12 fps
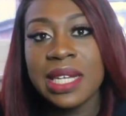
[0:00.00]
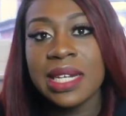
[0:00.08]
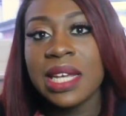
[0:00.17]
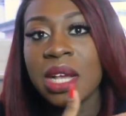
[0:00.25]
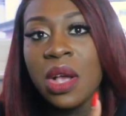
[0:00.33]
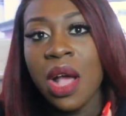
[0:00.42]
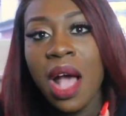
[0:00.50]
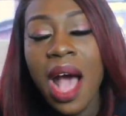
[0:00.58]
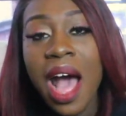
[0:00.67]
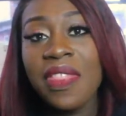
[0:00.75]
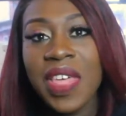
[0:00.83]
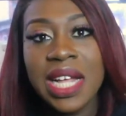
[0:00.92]
And
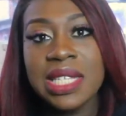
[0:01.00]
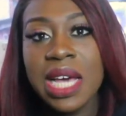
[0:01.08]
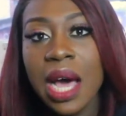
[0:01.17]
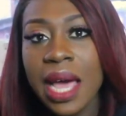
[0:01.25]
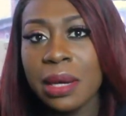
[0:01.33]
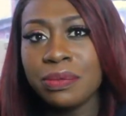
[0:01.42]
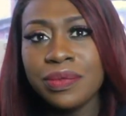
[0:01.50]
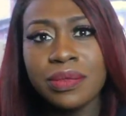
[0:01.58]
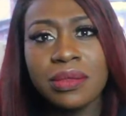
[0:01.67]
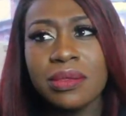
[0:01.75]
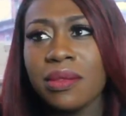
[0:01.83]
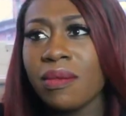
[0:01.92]
at that time,
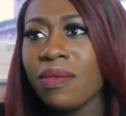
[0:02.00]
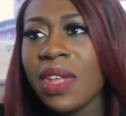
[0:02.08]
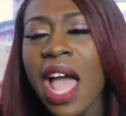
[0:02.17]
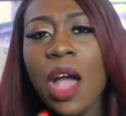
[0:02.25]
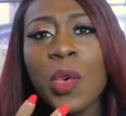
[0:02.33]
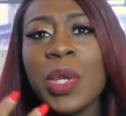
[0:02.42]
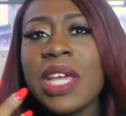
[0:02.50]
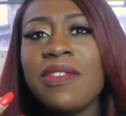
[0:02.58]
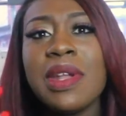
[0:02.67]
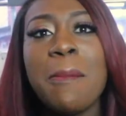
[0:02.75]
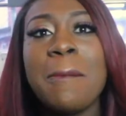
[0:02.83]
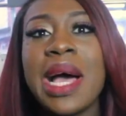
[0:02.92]
I couldn't
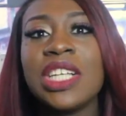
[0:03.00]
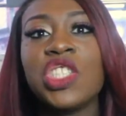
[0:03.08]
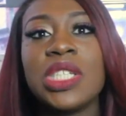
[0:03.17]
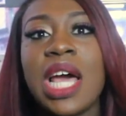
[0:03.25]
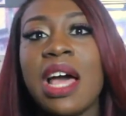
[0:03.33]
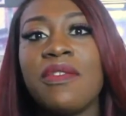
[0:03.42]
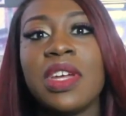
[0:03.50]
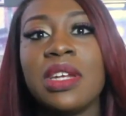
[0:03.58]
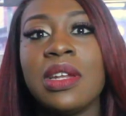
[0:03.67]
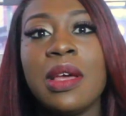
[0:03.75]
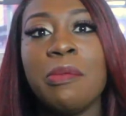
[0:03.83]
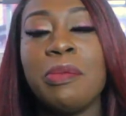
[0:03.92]
even imagine having